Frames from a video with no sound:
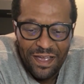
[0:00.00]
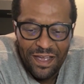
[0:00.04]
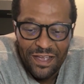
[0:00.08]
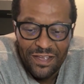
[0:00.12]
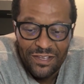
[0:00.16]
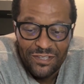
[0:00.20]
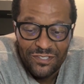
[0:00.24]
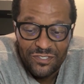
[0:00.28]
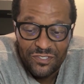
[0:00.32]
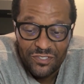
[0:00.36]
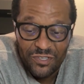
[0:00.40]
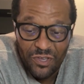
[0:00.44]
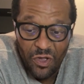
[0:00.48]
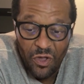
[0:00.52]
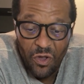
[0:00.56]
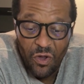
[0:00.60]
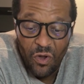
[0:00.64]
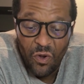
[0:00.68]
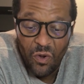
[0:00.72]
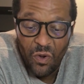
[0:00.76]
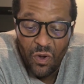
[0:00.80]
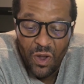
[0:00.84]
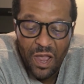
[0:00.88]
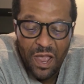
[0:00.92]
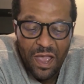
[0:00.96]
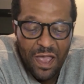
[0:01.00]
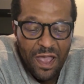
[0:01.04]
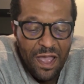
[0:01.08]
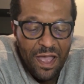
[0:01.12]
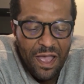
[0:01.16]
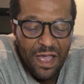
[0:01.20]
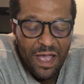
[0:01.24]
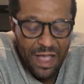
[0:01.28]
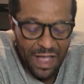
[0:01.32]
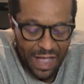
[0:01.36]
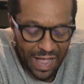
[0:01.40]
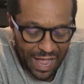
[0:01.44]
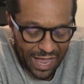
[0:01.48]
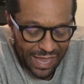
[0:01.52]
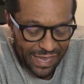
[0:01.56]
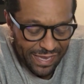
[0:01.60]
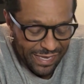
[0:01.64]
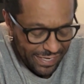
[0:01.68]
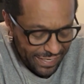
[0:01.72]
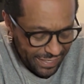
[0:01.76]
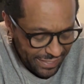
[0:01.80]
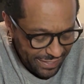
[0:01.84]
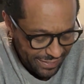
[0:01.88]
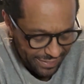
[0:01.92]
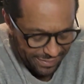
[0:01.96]
So
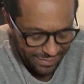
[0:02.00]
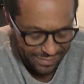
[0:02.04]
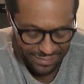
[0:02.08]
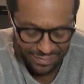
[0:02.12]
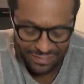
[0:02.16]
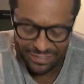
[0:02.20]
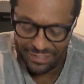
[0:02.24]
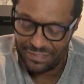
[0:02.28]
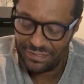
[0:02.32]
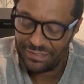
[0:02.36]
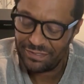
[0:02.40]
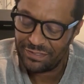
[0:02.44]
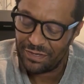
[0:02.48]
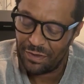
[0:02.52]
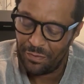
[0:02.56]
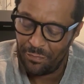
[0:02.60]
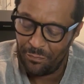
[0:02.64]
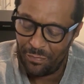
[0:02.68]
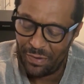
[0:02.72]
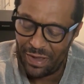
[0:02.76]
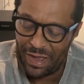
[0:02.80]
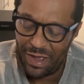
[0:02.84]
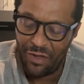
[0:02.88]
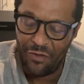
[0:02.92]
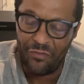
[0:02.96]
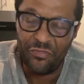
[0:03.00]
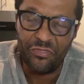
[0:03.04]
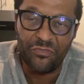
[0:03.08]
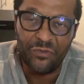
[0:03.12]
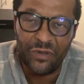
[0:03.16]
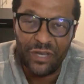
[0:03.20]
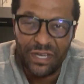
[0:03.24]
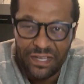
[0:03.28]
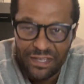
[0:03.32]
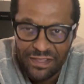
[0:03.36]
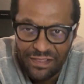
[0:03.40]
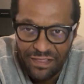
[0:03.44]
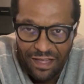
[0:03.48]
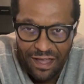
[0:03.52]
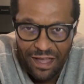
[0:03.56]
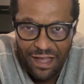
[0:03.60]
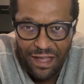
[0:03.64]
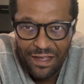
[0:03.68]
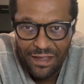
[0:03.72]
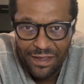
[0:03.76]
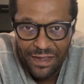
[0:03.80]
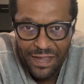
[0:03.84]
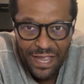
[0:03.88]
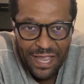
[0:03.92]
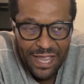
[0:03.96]
it is about 3
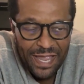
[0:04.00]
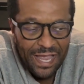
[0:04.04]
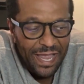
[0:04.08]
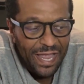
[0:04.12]
o'clock,